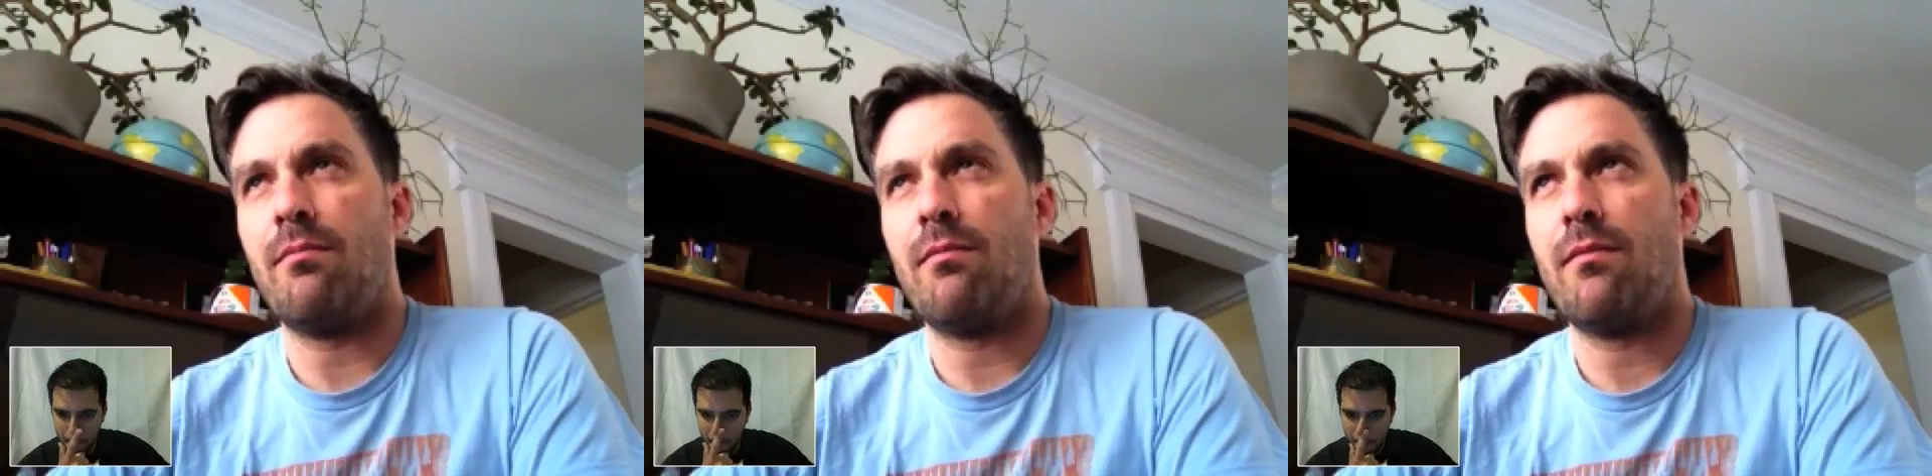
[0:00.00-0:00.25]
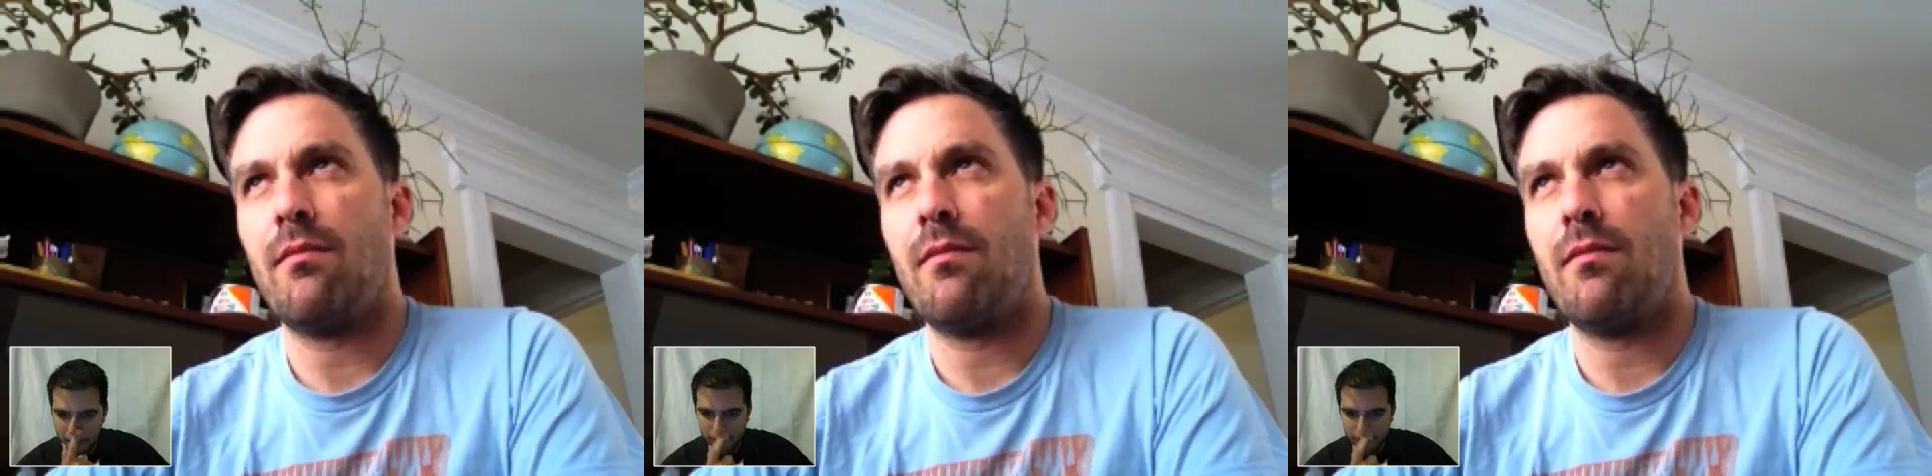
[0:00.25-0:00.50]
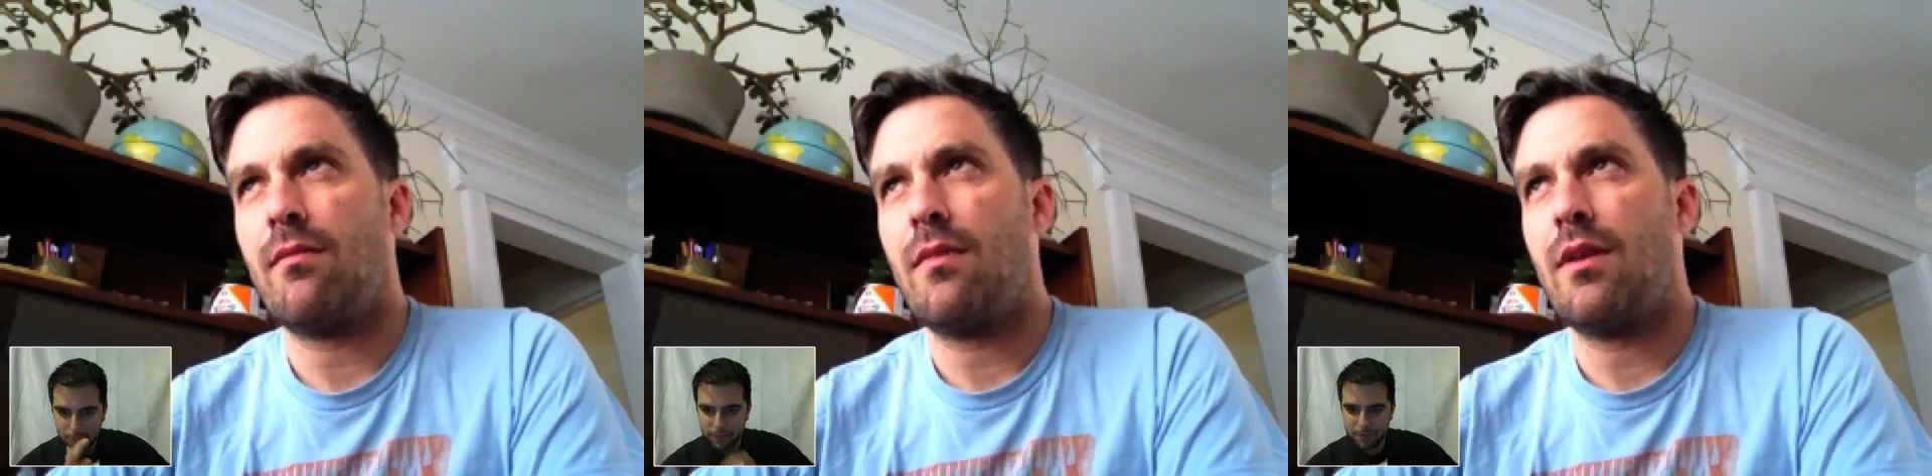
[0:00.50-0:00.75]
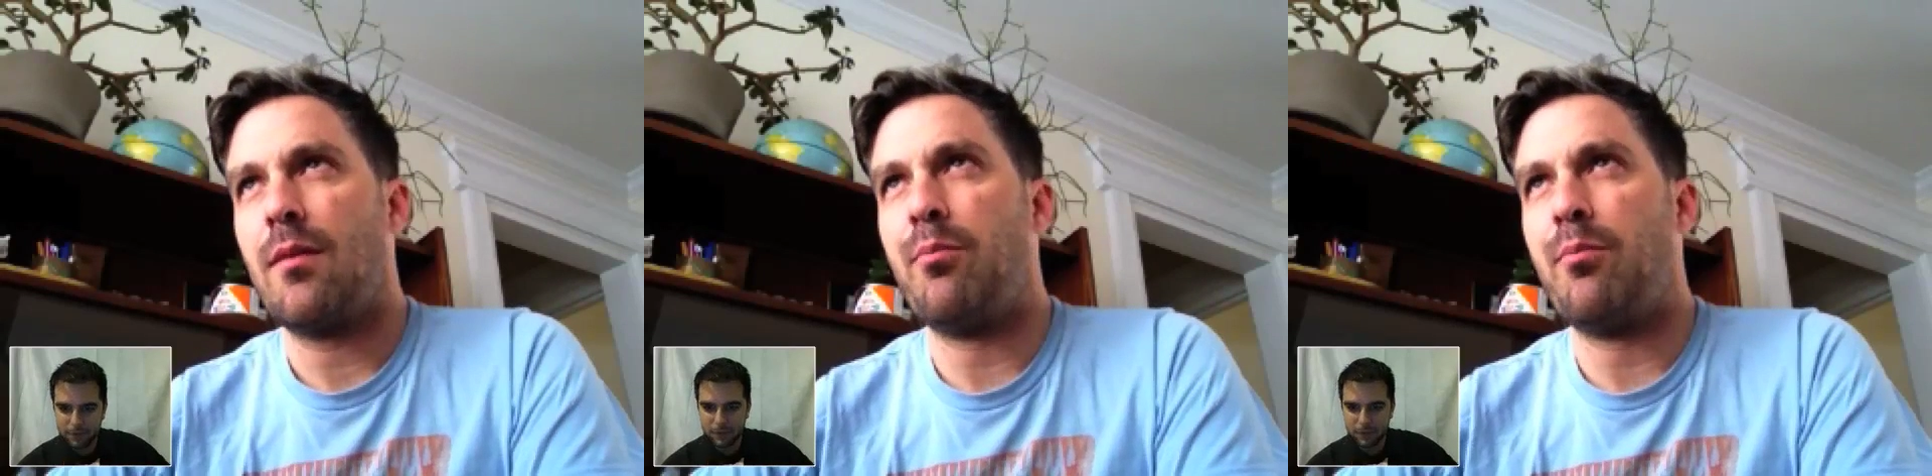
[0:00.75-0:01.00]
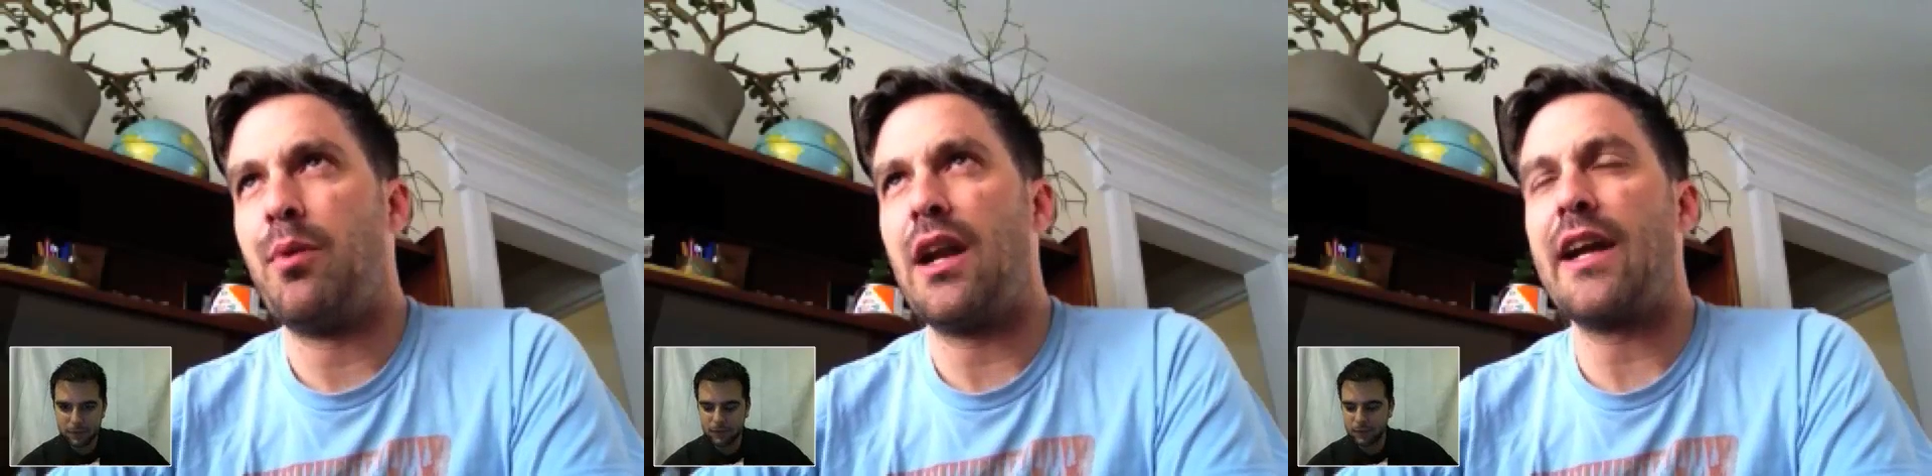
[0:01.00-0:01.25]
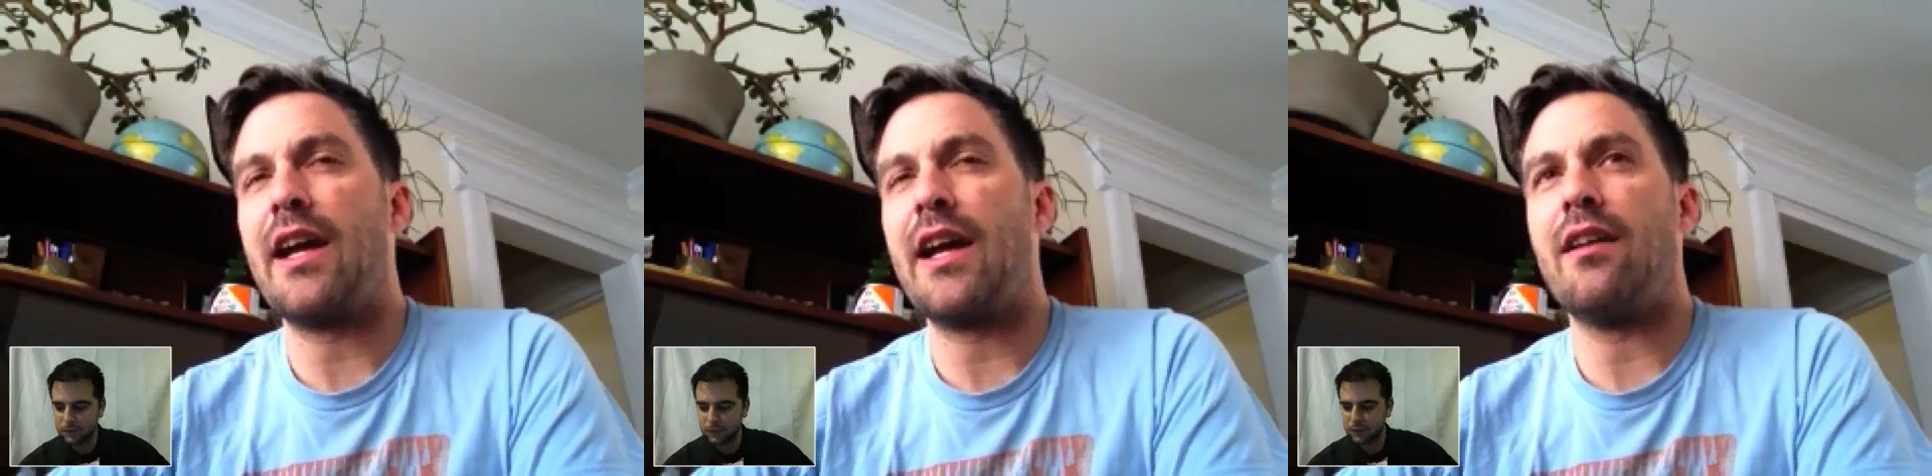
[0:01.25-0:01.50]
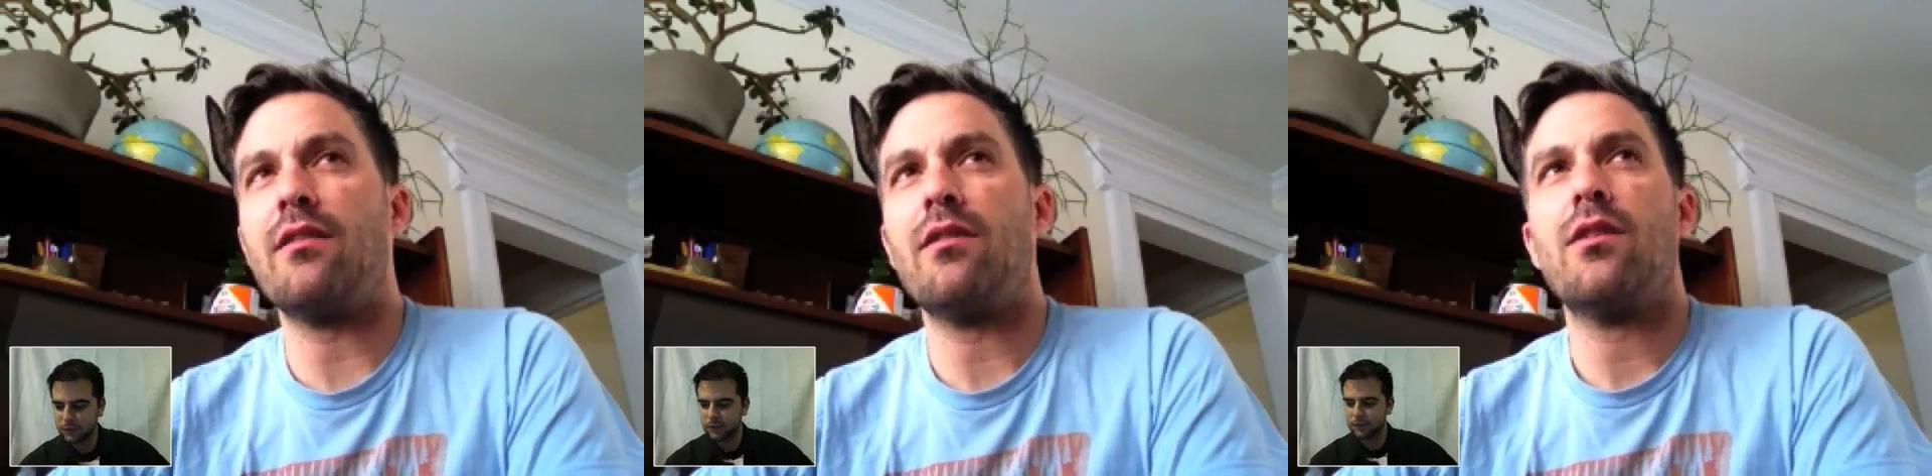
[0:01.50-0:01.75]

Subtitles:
but I got wicked